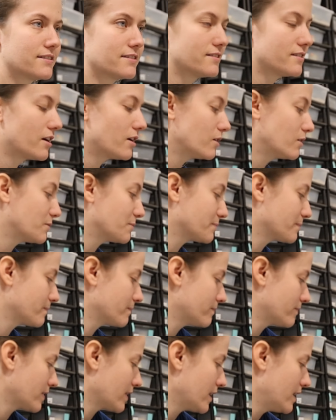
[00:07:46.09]
So
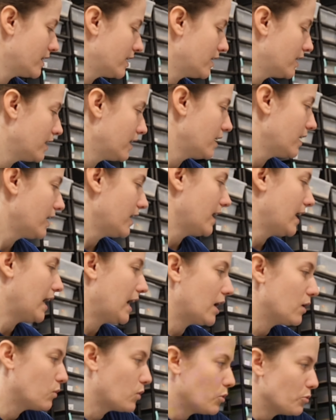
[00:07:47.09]

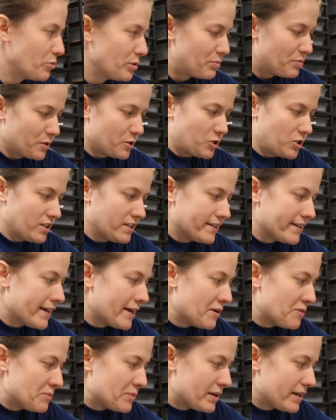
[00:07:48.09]
I won't be pushing
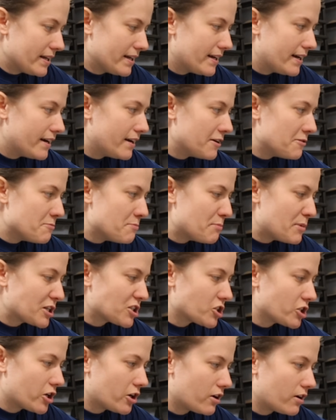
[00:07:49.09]
them
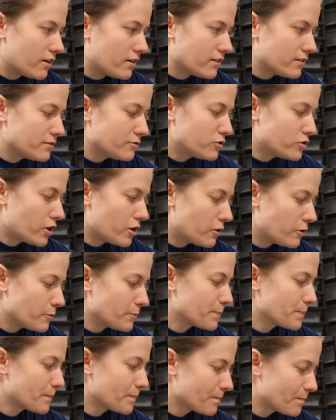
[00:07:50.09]
much at all. So,
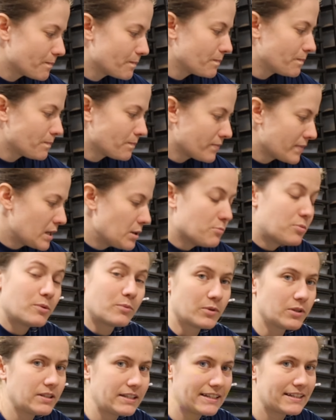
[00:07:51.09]
but
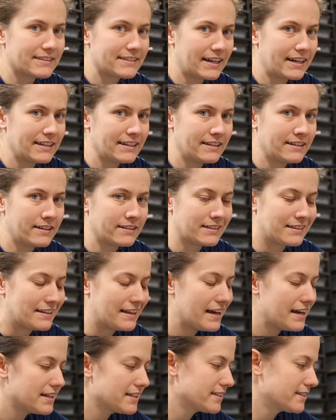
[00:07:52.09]
really exciting
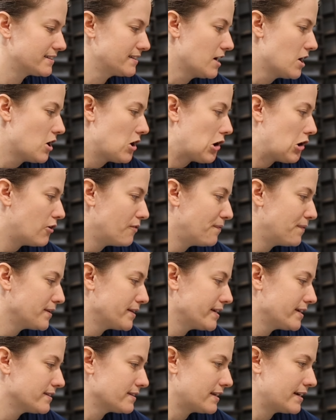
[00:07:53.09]
nonetheless.
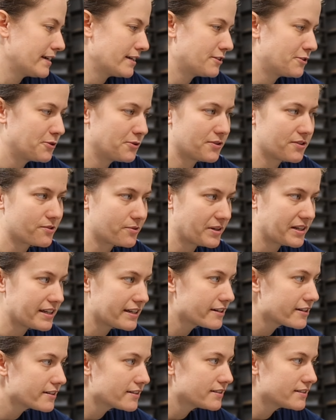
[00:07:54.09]
Hopefully in like 2 to 3
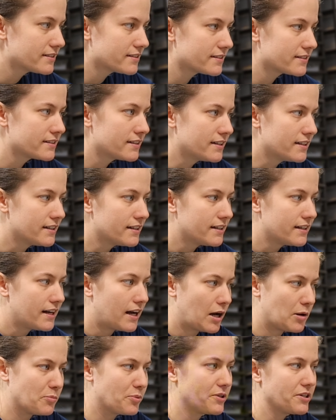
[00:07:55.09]
years.
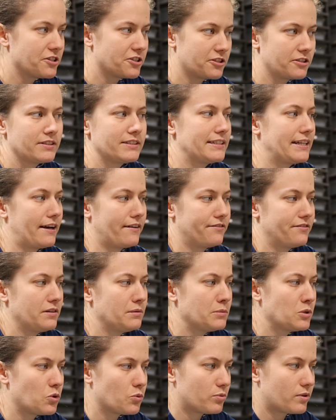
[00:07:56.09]
I'm pretty sure that
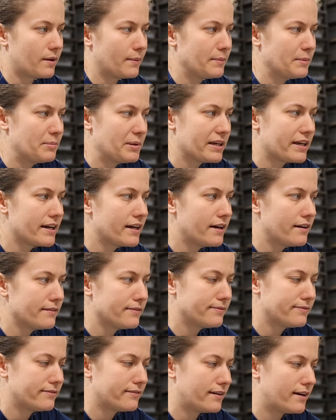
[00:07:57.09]
female will probably be big enough.